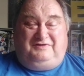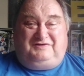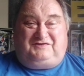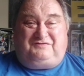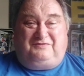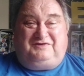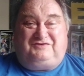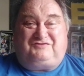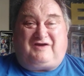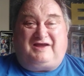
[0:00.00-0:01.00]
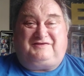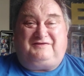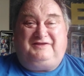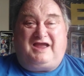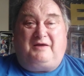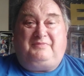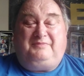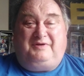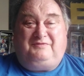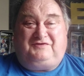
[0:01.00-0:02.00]
of the strongest tracks on the
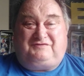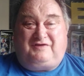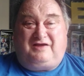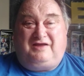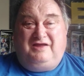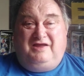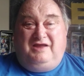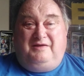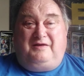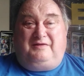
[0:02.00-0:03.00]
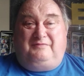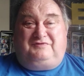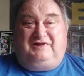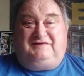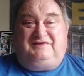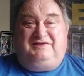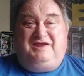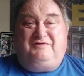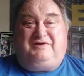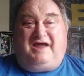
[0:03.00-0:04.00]
album. It was released in
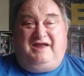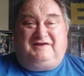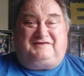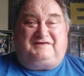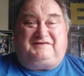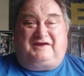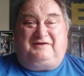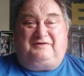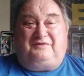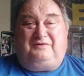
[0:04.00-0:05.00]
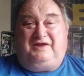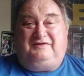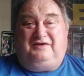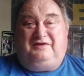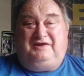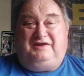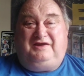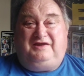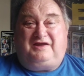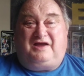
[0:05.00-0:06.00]
the UK as a single in
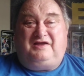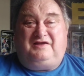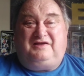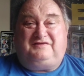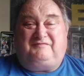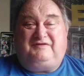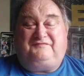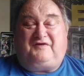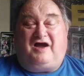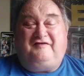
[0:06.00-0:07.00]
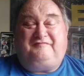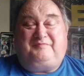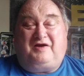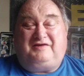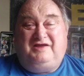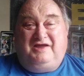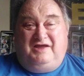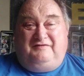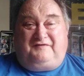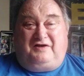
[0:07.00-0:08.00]
early 75, but
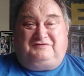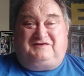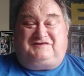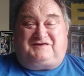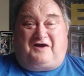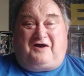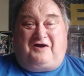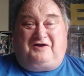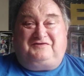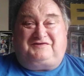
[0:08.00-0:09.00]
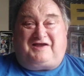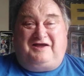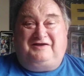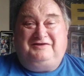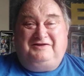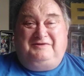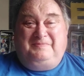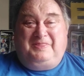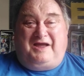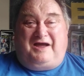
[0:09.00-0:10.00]
failed to chart.
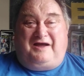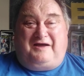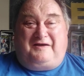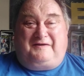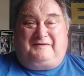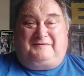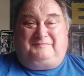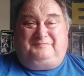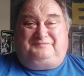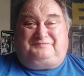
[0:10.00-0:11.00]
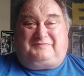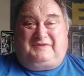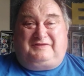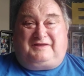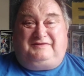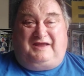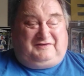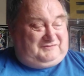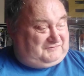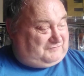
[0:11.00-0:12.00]
The
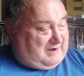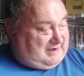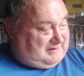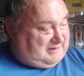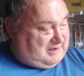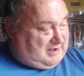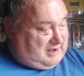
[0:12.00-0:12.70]
next track